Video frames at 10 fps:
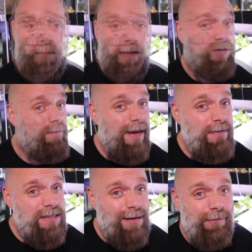And so
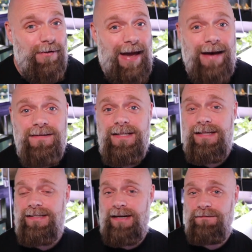maybe some of you have seen
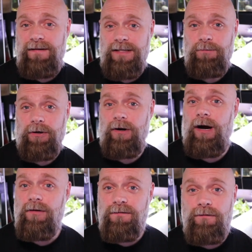this on Facebook or
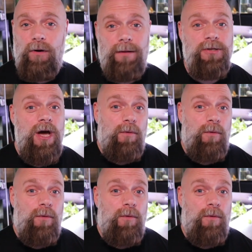other forums